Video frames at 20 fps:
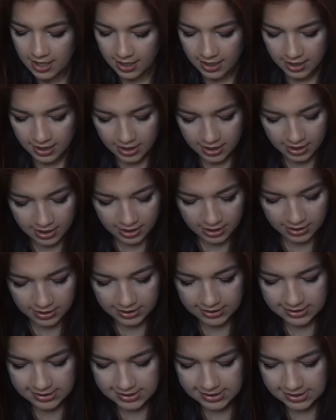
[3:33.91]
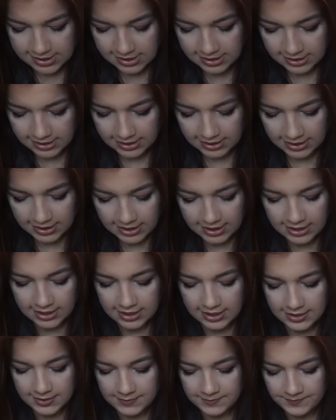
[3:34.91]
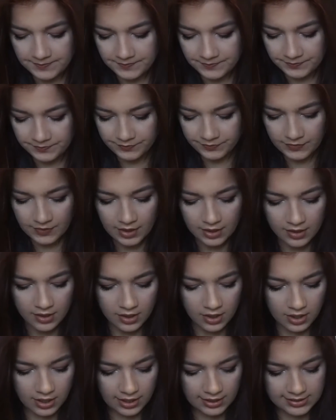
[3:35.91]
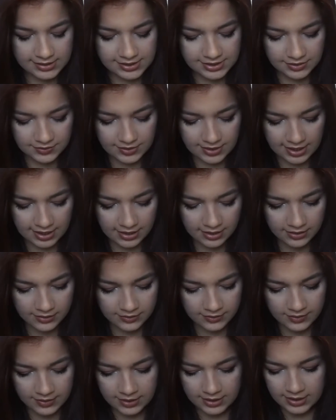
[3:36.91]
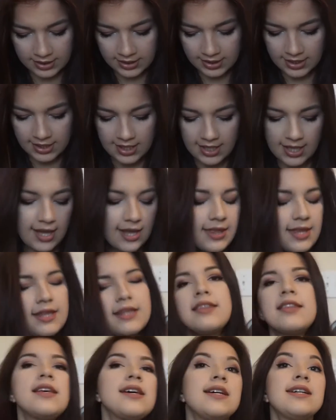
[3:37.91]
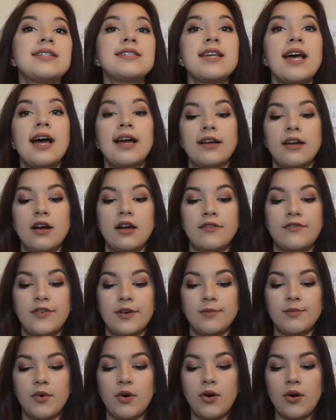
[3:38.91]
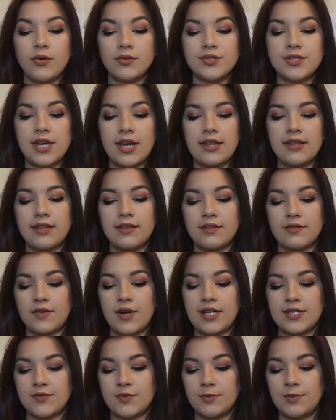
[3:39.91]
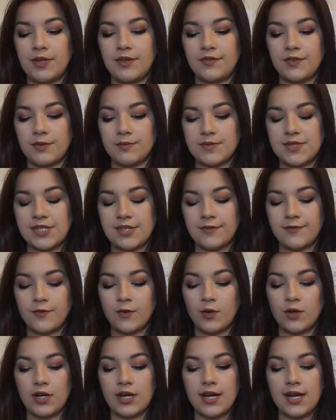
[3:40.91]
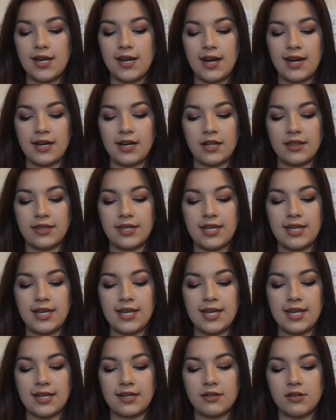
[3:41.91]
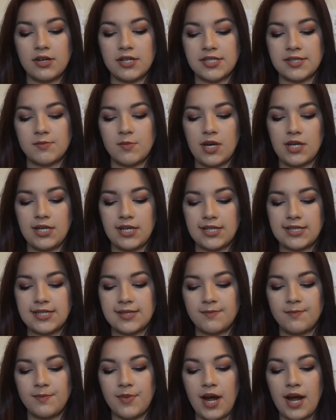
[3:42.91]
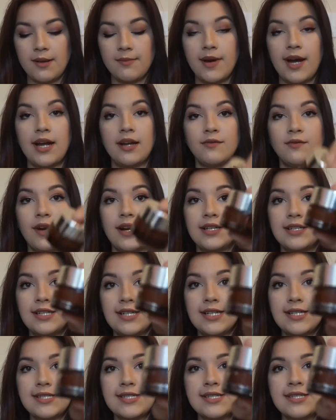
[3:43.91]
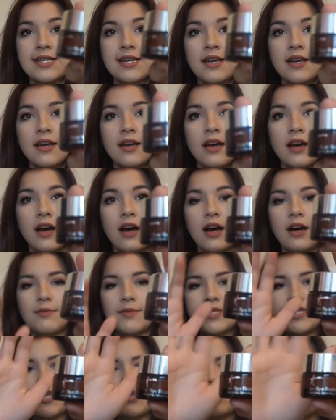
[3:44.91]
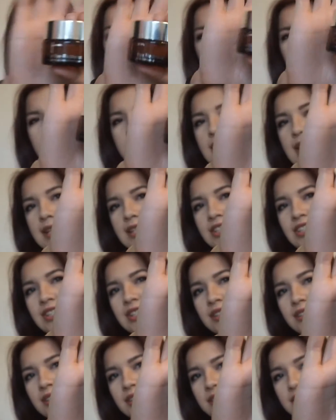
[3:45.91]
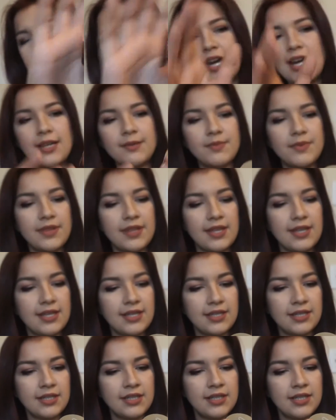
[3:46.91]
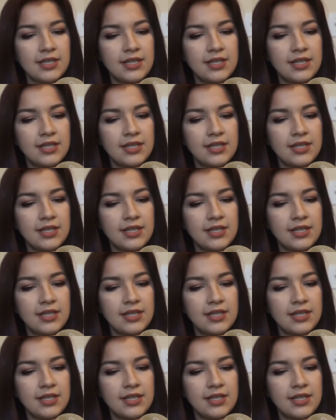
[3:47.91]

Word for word: Uh, let's see. Alright, so now, and then this I got from Ulta and then the rest will be from Sephora and I got the IT Cosmetics Bye Bye Redness um, it's like a foundation type thing